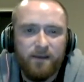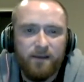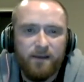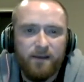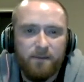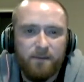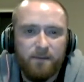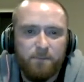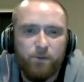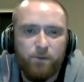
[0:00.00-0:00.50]

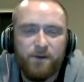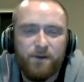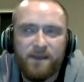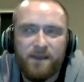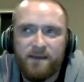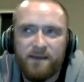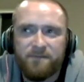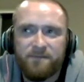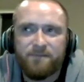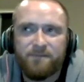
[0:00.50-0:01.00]
Pooty,
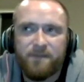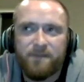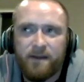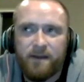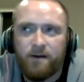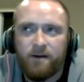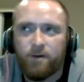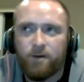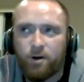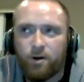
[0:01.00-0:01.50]
if
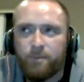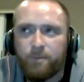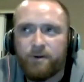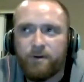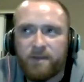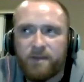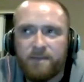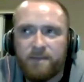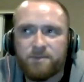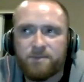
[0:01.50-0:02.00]

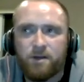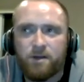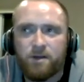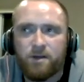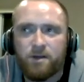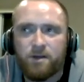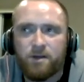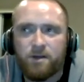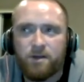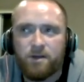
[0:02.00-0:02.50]
Herbert keeps going
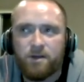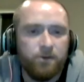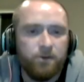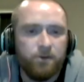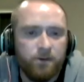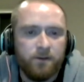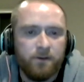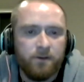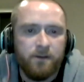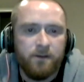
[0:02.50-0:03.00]

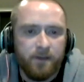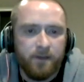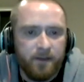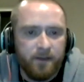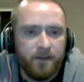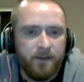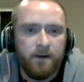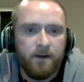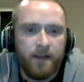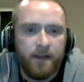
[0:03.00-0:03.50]
strong, you get a
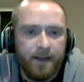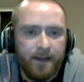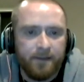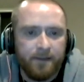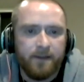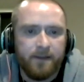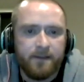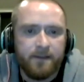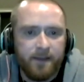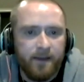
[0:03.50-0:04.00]
young guy
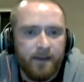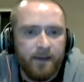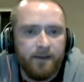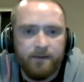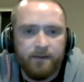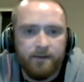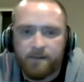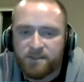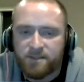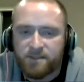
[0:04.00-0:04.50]
like that,
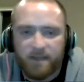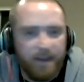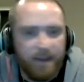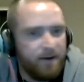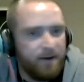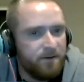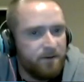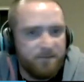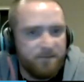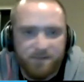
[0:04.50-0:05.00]
doesn't
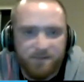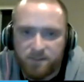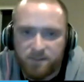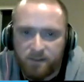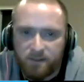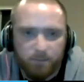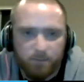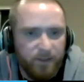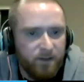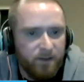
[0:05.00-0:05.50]
care if he's in the
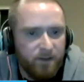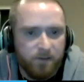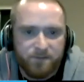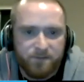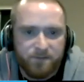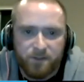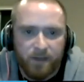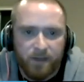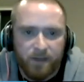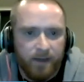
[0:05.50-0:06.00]
playoffs
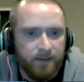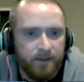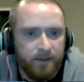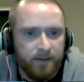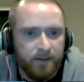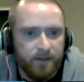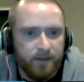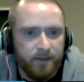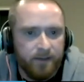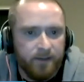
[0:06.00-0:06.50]
or not. He
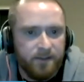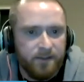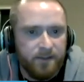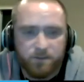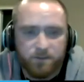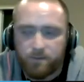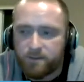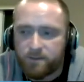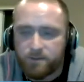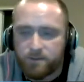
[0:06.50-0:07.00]

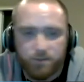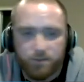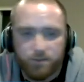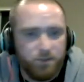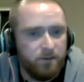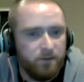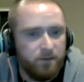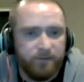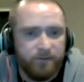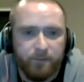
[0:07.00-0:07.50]
just wants to
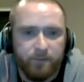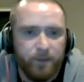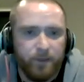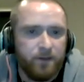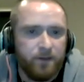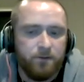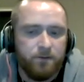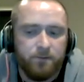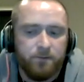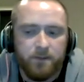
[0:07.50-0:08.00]
show everybody
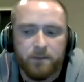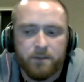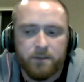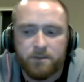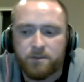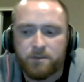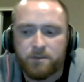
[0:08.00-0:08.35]
who he is.